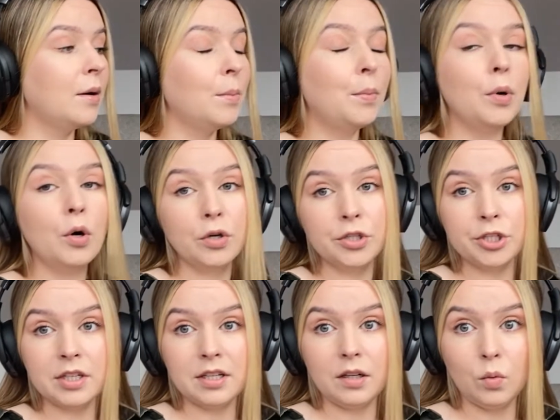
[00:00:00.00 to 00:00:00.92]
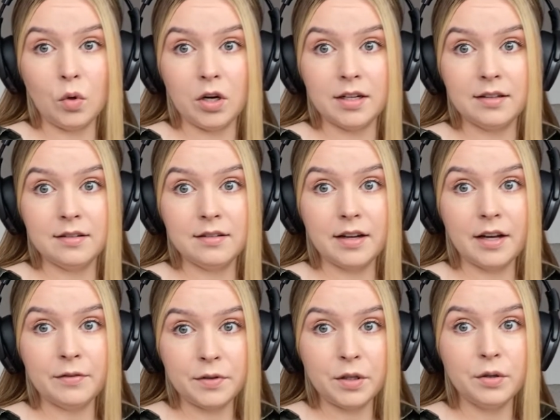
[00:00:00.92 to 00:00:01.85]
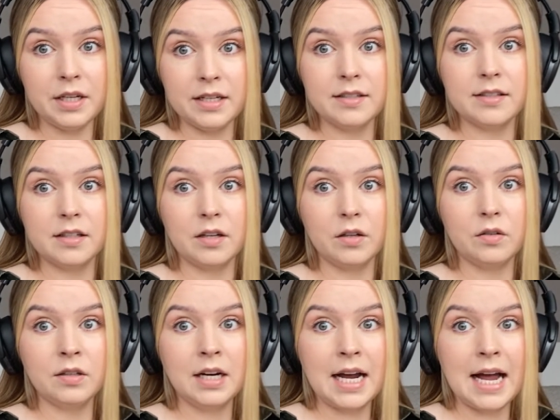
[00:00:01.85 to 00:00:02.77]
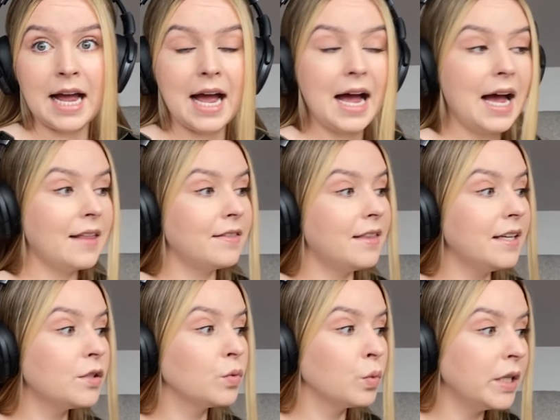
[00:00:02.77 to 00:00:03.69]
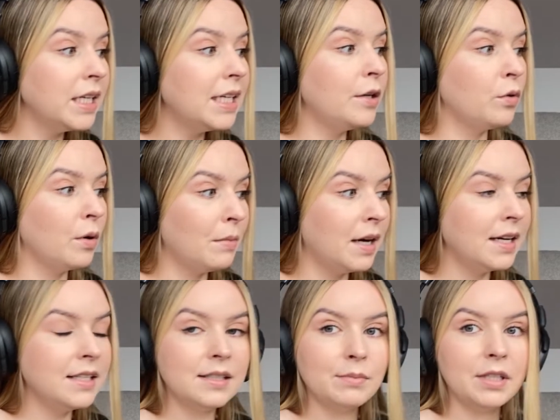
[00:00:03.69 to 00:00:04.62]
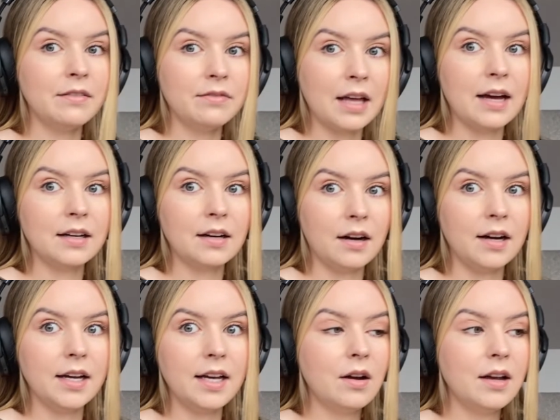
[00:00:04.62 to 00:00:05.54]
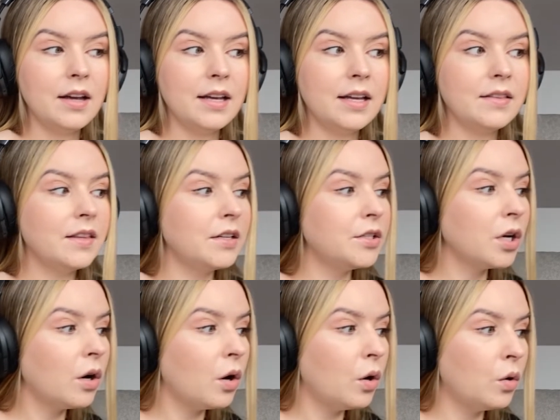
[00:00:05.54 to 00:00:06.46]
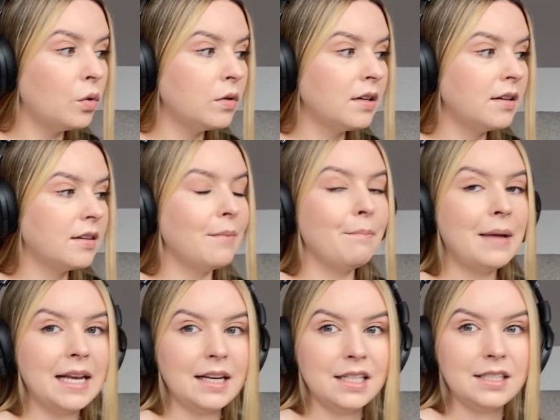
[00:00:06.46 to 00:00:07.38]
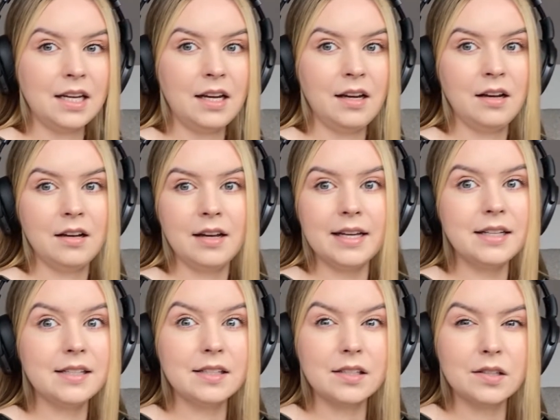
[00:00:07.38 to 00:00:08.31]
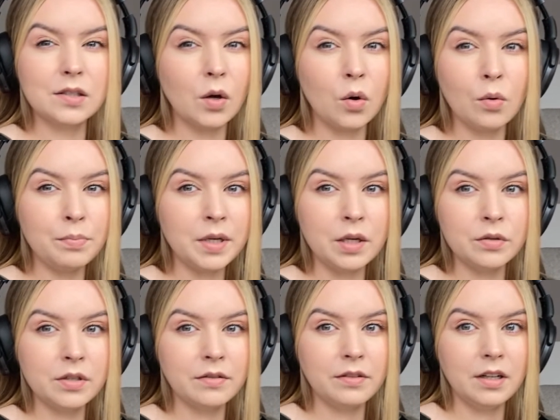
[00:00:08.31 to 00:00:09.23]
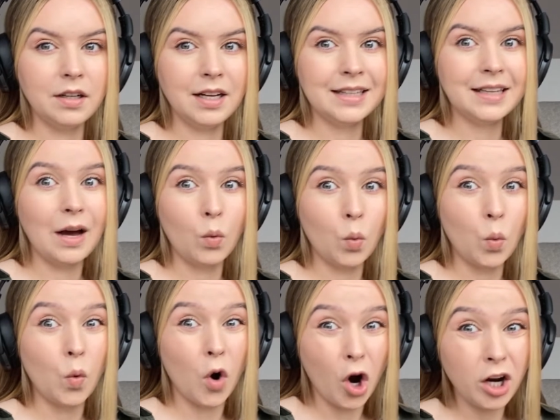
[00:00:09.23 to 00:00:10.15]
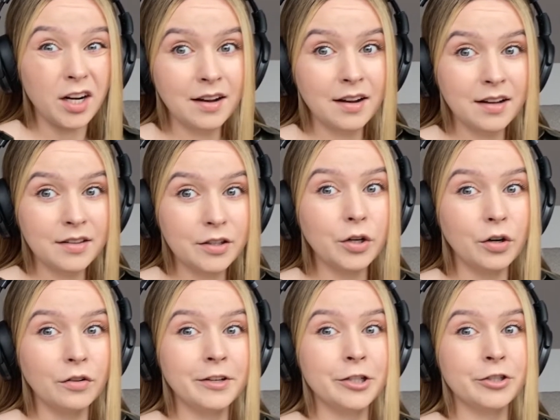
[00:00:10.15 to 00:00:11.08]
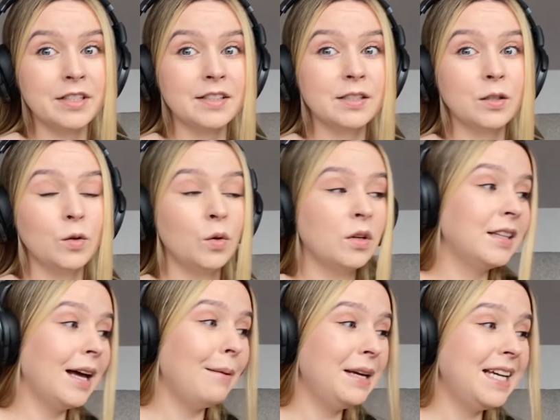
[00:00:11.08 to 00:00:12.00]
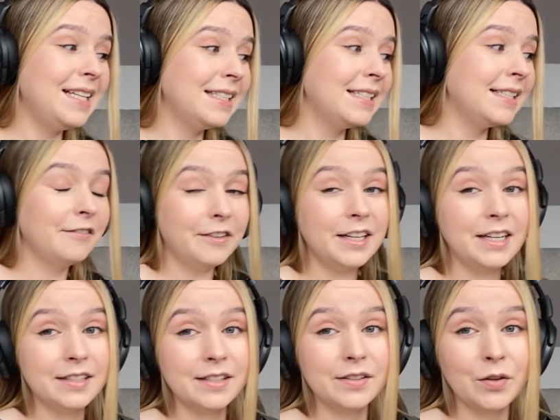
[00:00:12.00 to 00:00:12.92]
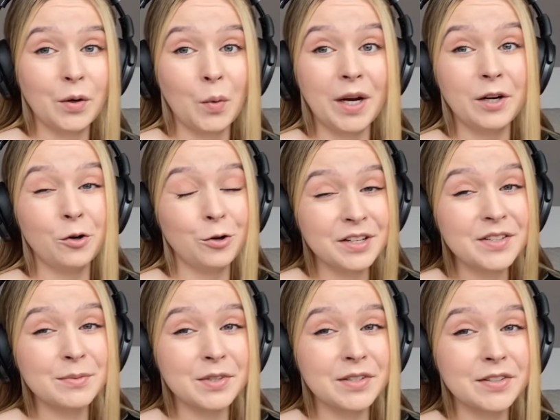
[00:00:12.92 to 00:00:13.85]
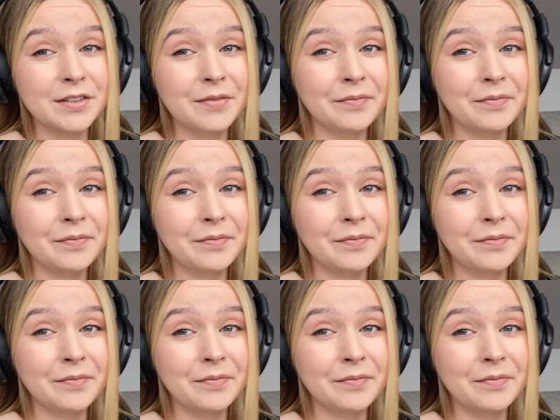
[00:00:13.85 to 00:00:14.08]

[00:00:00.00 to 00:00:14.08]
Portugal won a few years ago. And this really reminds me of that guy. The tone, the melody, it's so beautiful. And that won the Eurovision. So that means Finneas is going to win Christmas.